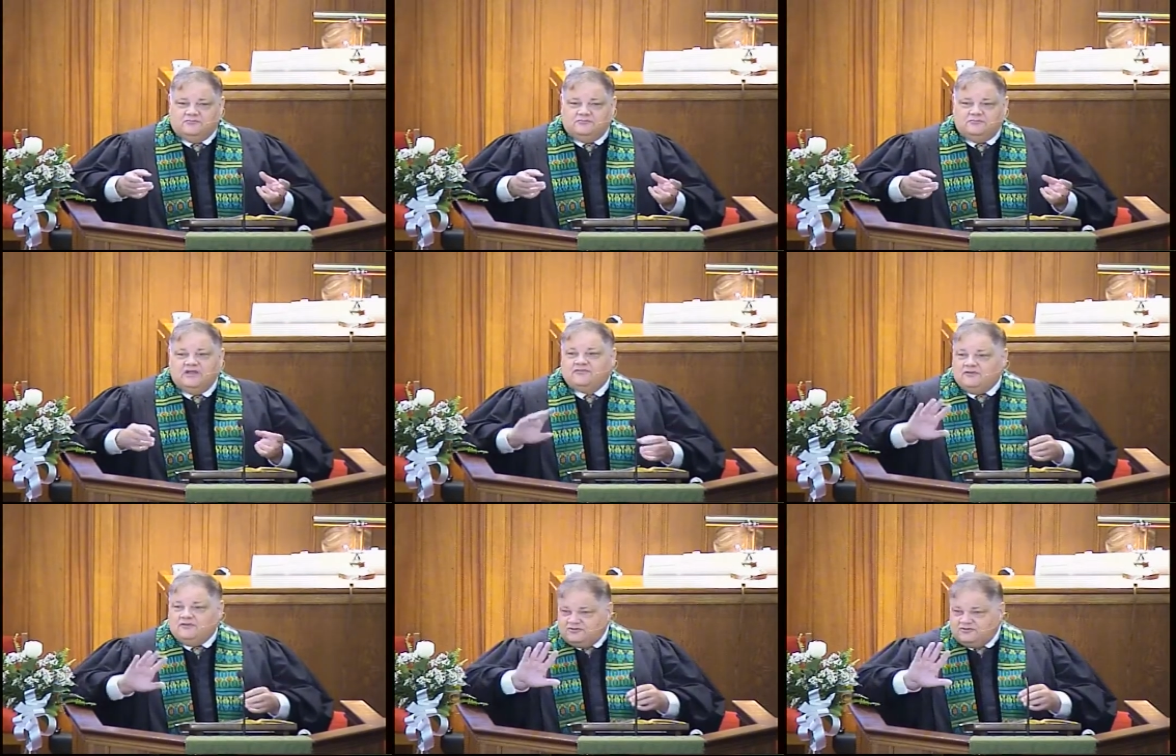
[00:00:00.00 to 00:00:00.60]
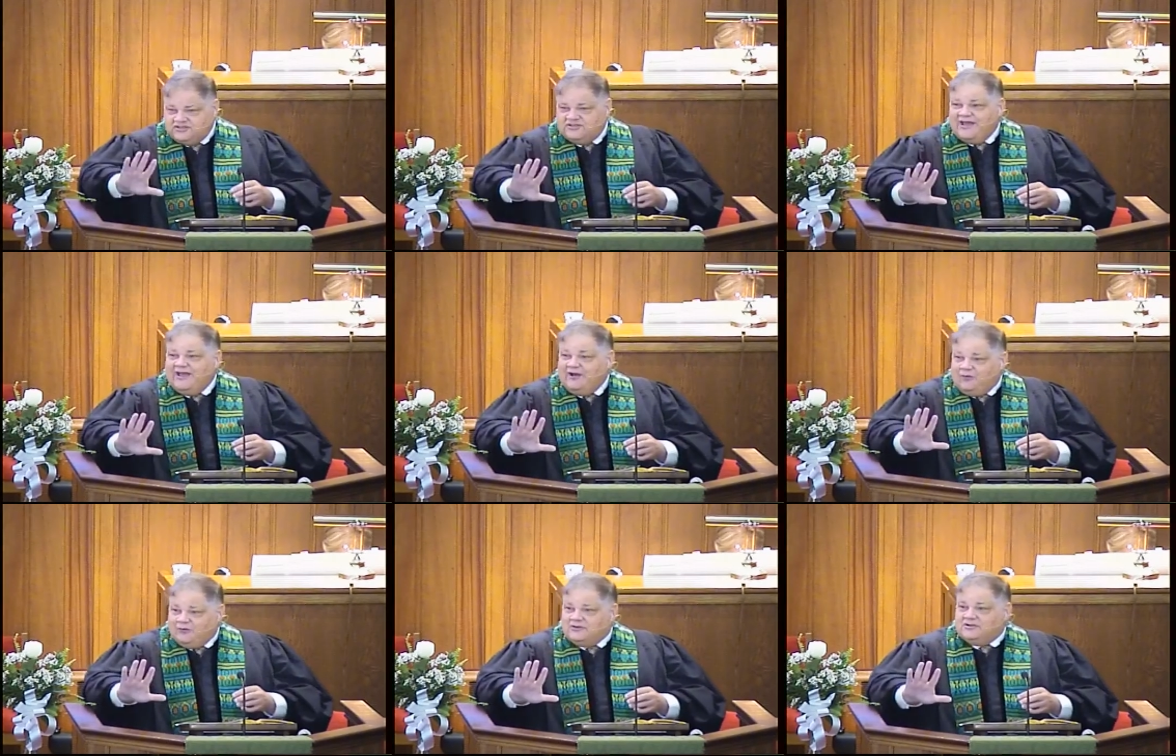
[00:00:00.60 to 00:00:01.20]
And there's
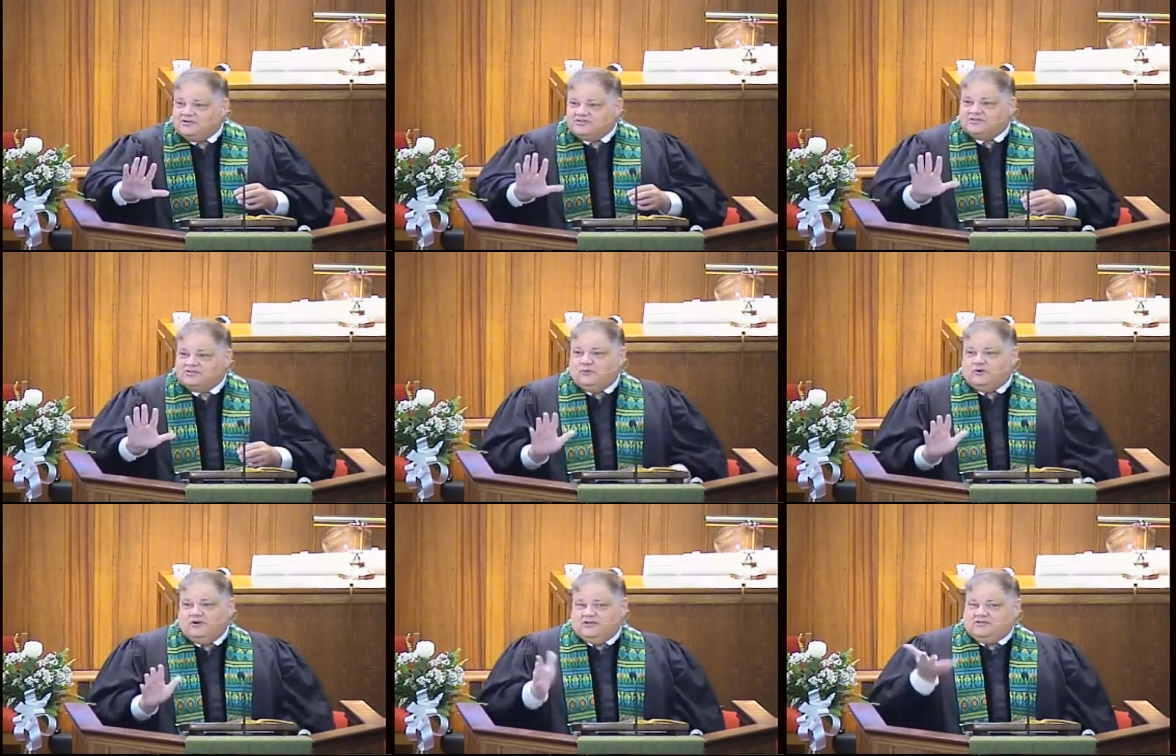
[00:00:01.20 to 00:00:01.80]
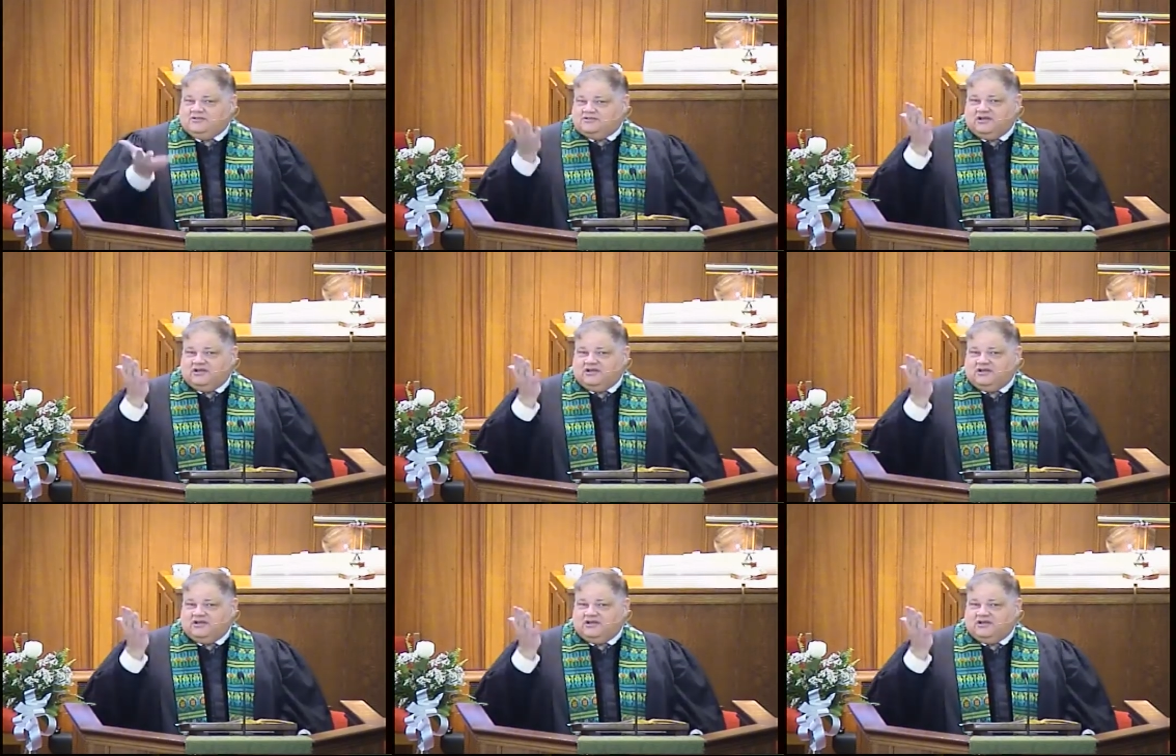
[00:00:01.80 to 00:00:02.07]
doubt expressed.